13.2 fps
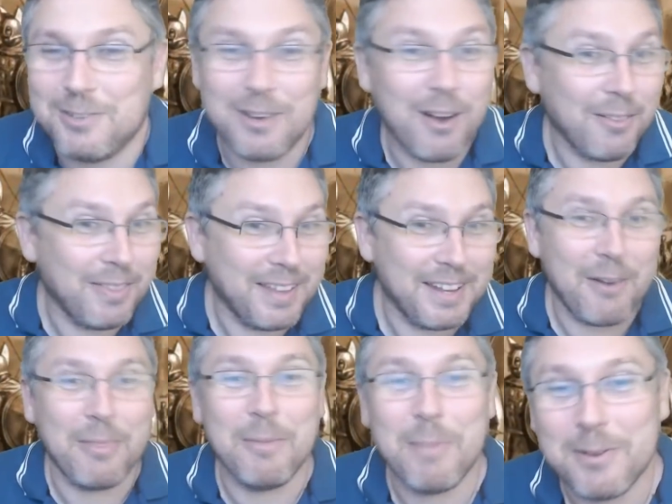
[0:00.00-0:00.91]
you can't then go
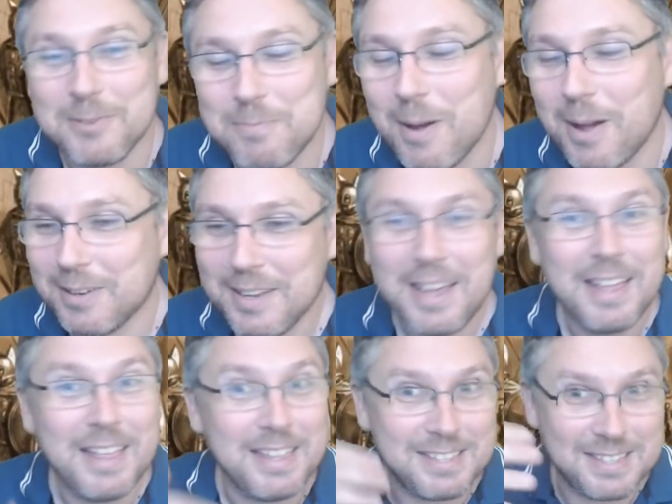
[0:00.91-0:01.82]
on the boats, but
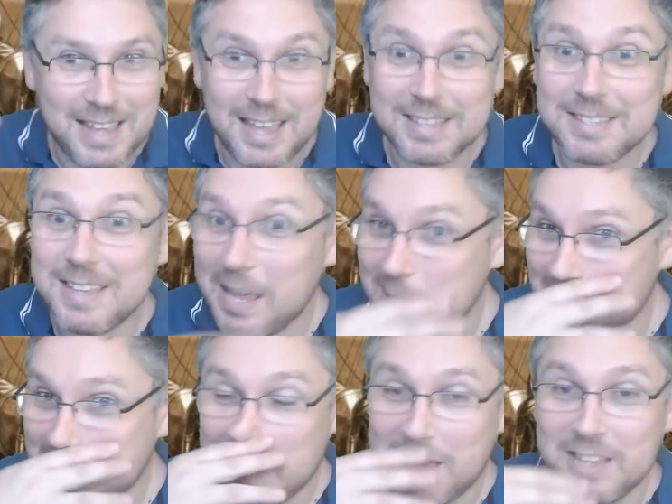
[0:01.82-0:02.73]
it's it's
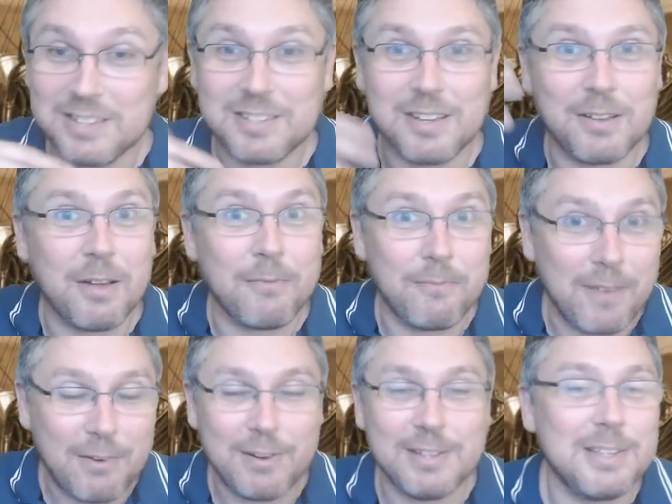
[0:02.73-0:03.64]
a it's a, a
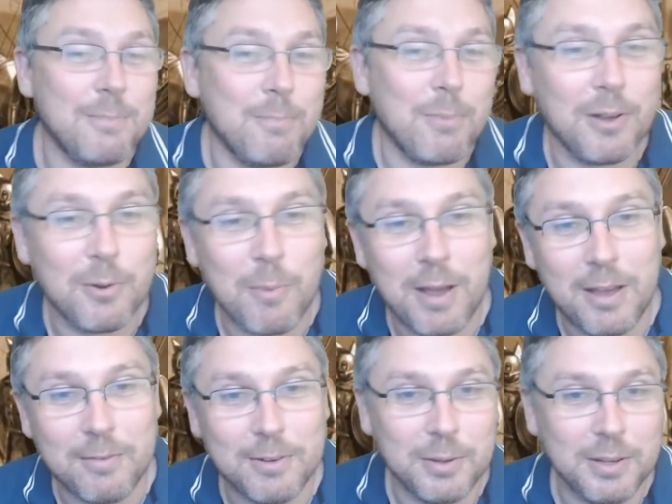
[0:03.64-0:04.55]
very symbolic way
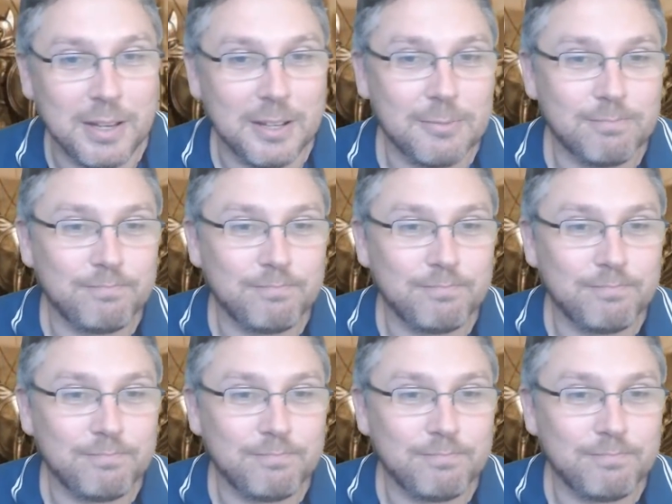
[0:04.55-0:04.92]
of doing it.